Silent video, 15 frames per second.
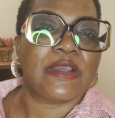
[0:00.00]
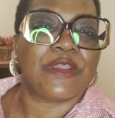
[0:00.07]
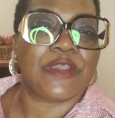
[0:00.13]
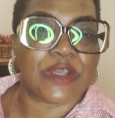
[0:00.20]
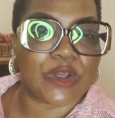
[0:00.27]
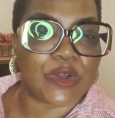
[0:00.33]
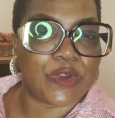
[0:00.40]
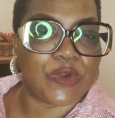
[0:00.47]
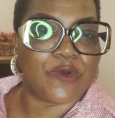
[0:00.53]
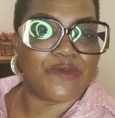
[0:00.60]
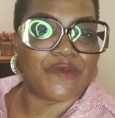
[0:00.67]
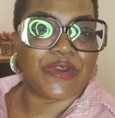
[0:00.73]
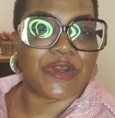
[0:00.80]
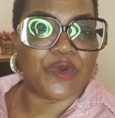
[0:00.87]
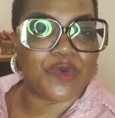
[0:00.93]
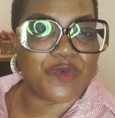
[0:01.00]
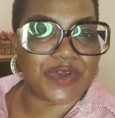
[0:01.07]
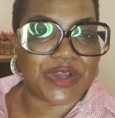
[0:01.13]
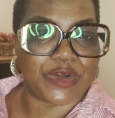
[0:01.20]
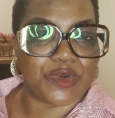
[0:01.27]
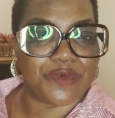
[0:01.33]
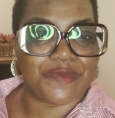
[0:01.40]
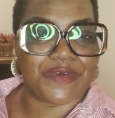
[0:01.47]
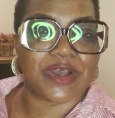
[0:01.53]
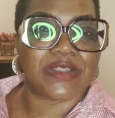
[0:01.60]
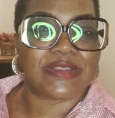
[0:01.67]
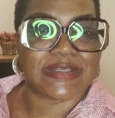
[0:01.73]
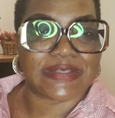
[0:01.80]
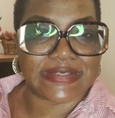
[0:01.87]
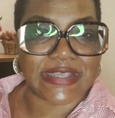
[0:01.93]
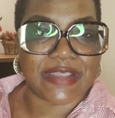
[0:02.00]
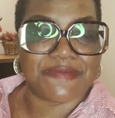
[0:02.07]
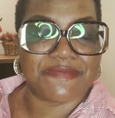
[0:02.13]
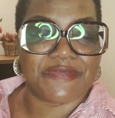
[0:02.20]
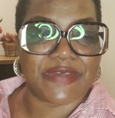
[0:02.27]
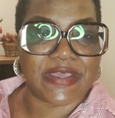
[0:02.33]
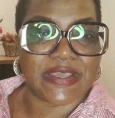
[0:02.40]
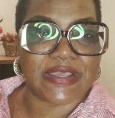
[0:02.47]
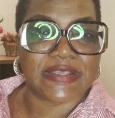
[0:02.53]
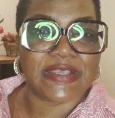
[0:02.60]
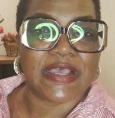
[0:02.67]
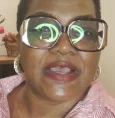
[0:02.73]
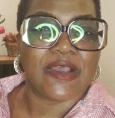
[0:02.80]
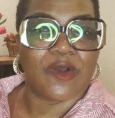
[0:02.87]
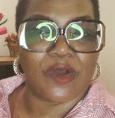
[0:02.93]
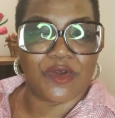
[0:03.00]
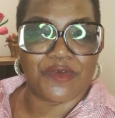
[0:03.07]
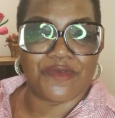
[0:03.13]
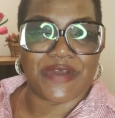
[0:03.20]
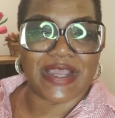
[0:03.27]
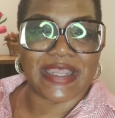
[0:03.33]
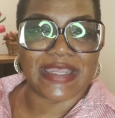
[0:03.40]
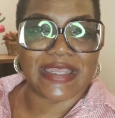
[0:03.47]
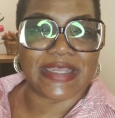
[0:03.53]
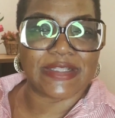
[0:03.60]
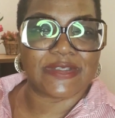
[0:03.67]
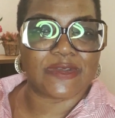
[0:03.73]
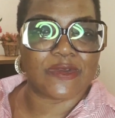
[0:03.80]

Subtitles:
you're going over and over and over the same thing all over again.